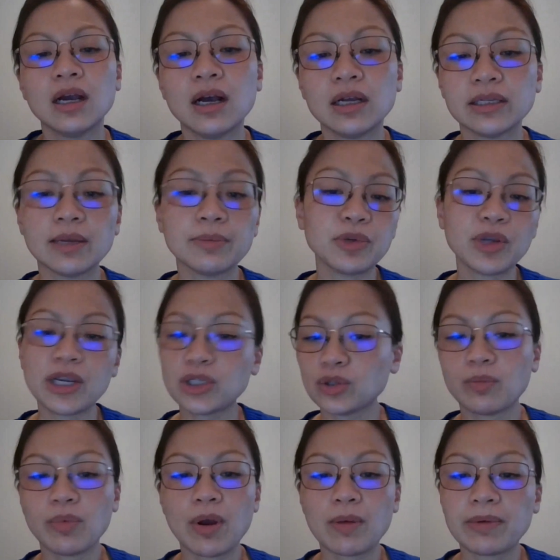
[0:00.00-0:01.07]

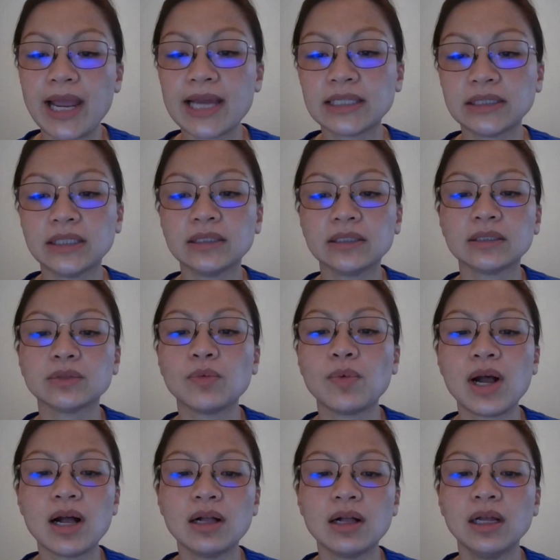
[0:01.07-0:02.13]
WHO probably has this as
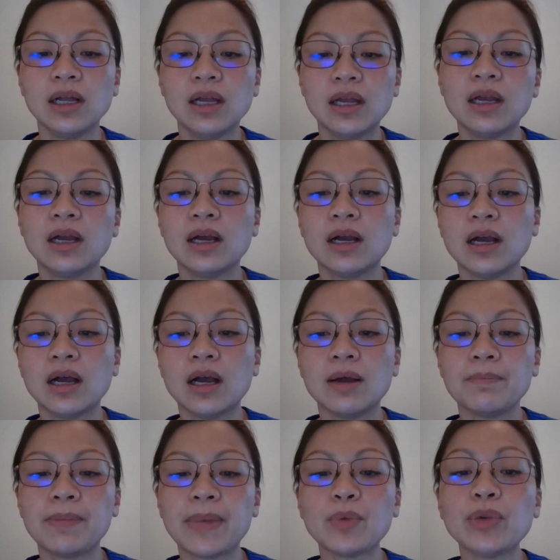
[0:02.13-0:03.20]
well.
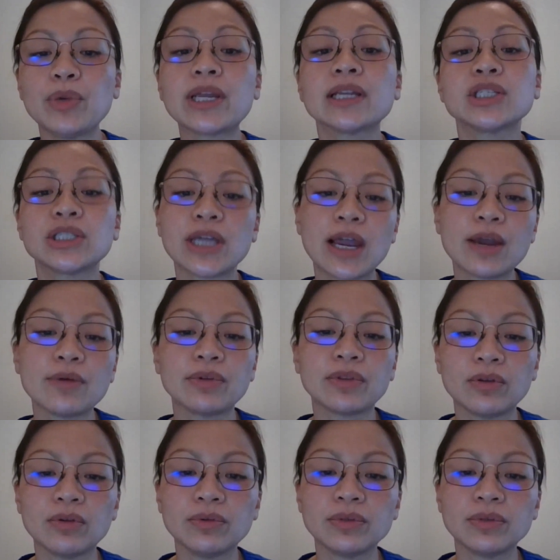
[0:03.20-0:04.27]
But we can share
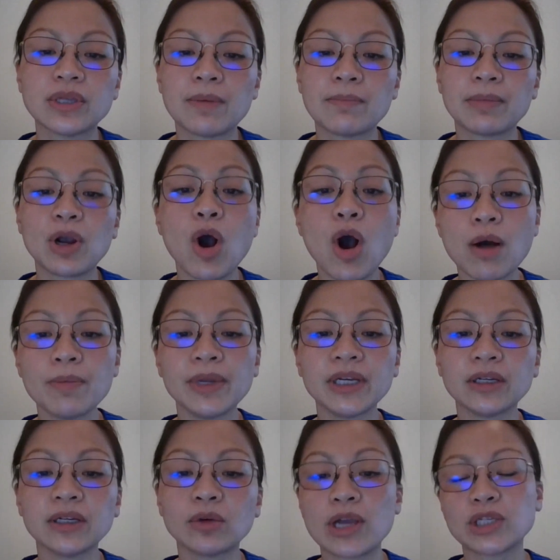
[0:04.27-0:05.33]
with you some
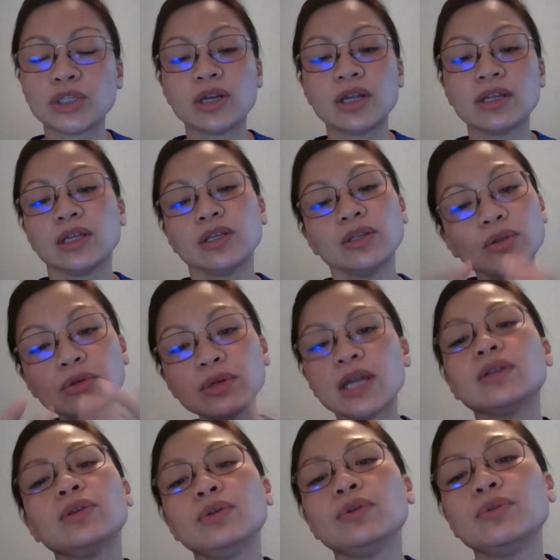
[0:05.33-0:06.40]
common questionnaire that you
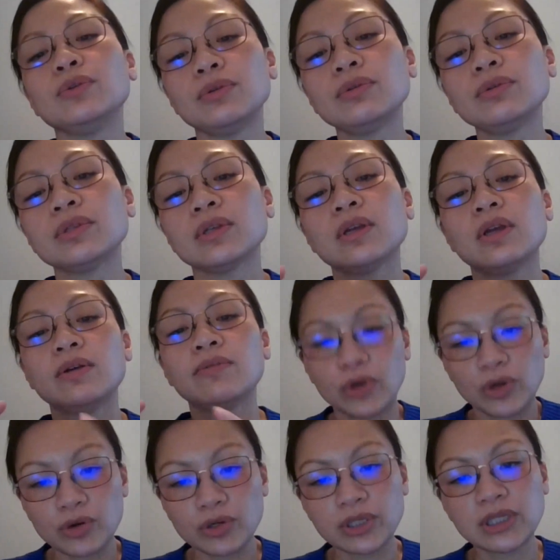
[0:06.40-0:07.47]
can use
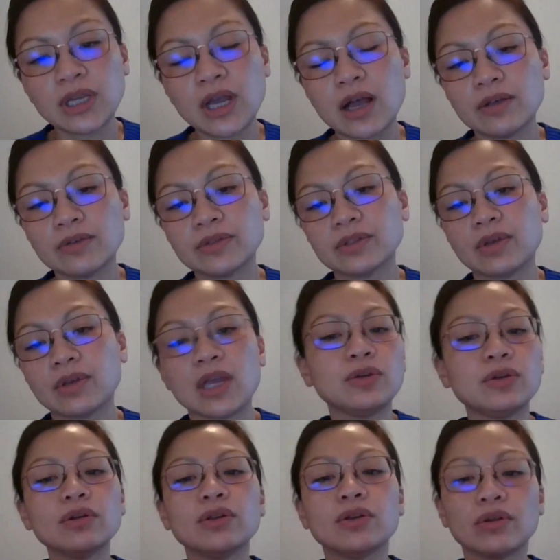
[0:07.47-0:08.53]
for yourselves. Okay,
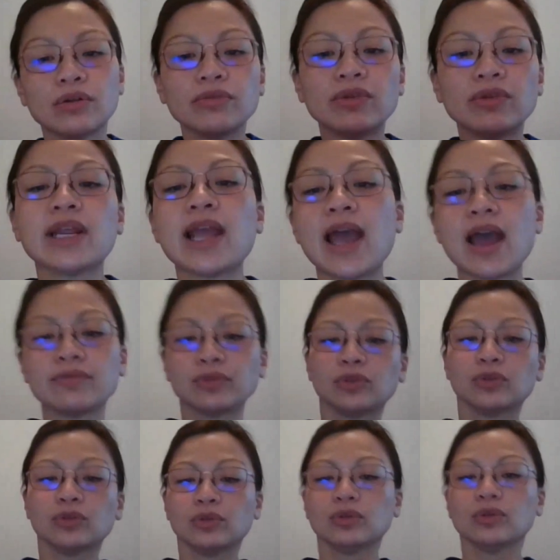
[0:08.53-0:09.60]
you don't really have
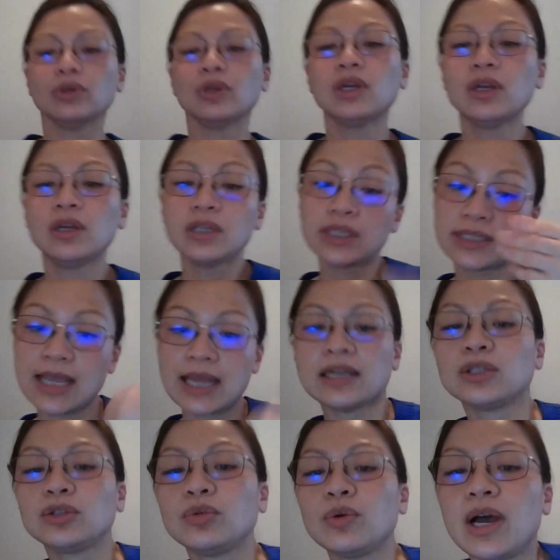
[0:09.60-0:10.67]
to
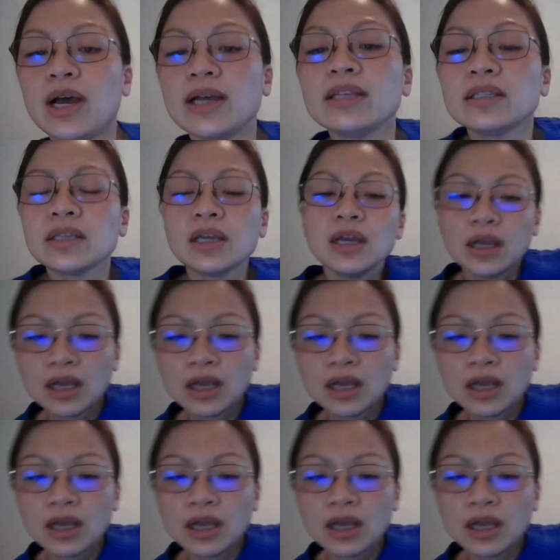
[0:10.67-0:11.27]
send it to us.